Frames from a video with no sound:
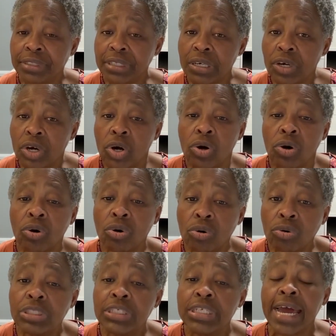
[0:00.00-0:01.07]

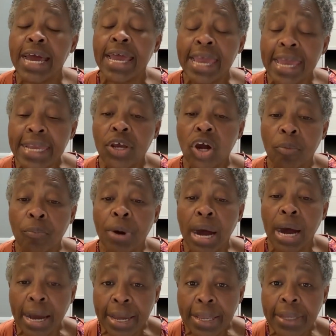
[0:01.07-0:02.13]
hold their head up
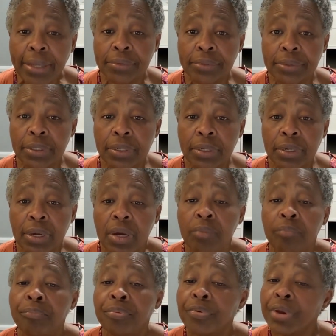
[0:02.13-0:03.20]
high,
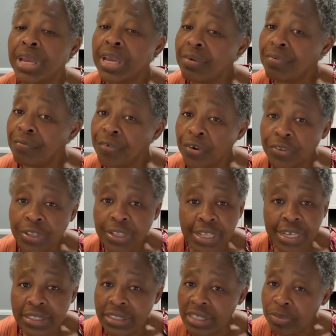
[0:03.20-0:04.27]
bring forth
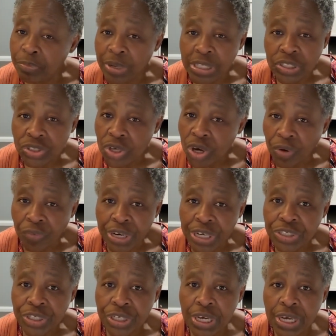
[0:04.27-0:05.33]
their deepest
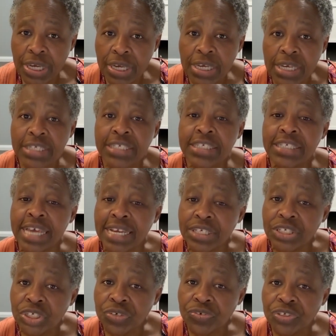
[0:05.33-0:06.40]
courage,
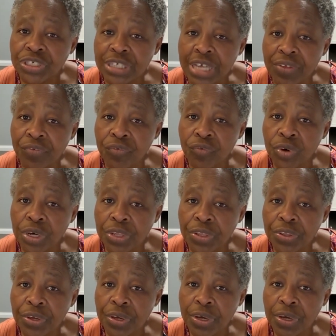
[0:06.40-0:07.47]
sense of
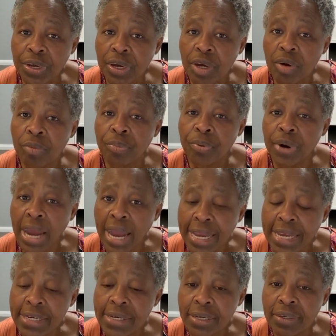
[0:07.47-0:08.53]
self-worth,
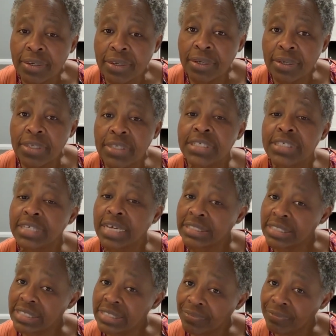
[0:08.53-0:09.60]
pride,
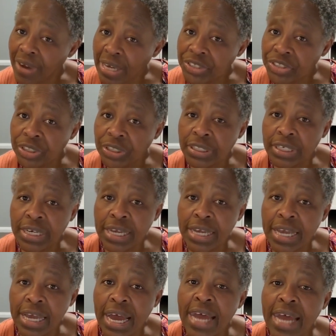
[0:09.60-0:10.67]
satisfaction,
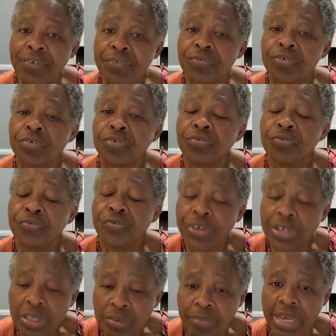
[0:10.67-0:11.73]
and
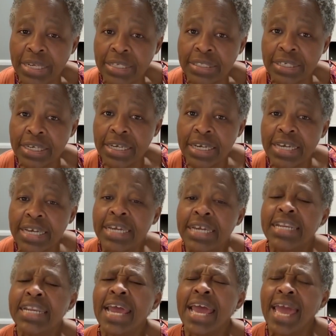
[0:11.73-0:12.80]
fulfillment
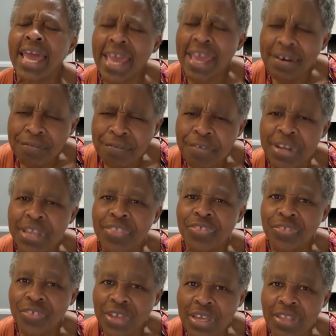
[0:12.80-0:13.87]
in
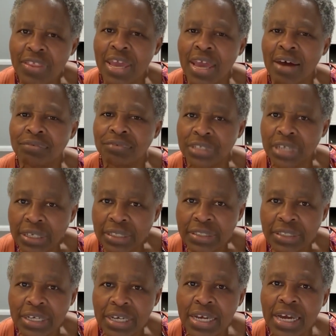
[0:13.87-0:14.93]
everything they have
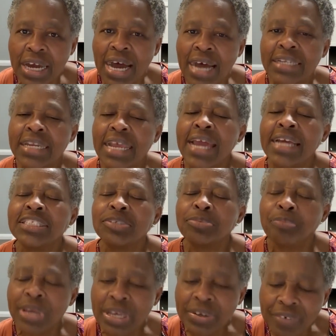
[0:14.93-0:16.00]
done and
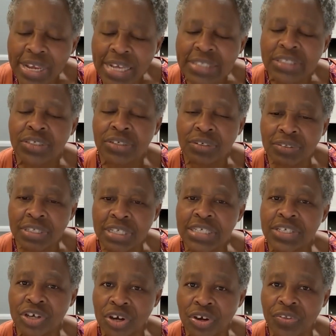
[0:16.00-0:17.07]
experienced on
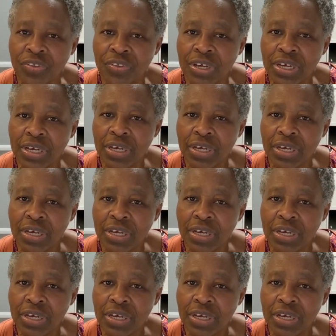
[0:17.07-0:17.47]
this earth,